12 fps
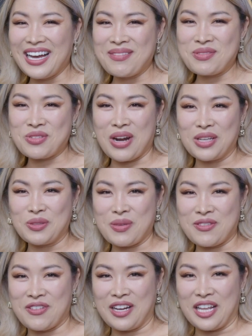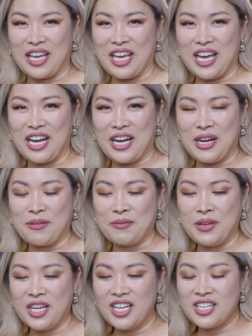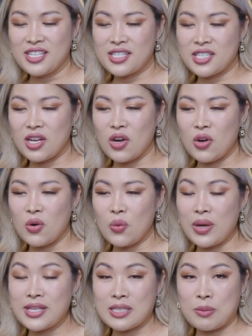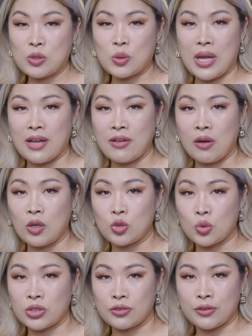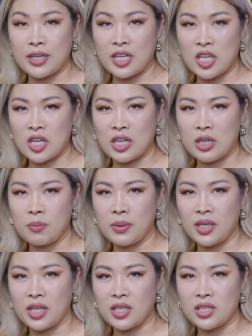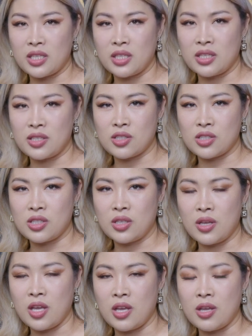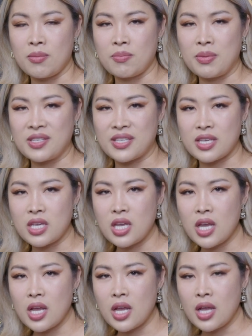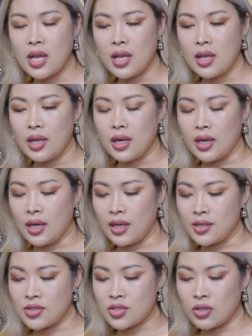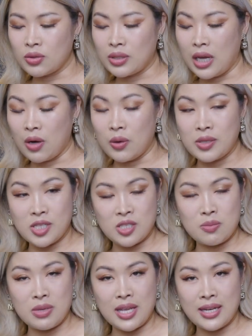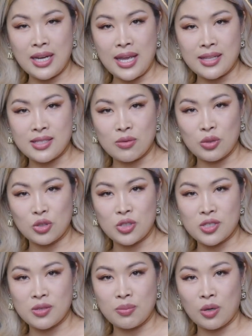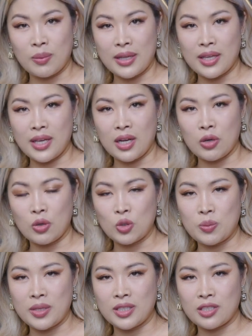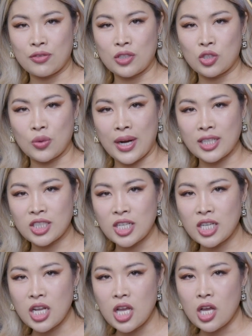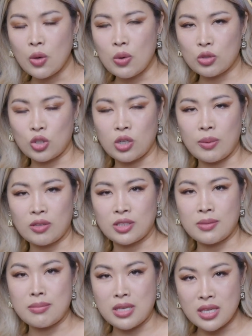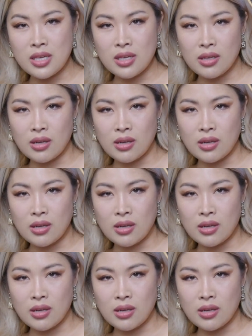trying to be funny. So we're supposed to have our Jewish friend here, but he is busy. So now it's just me and Nate, which is probably going to be a different direction. We'll talk about me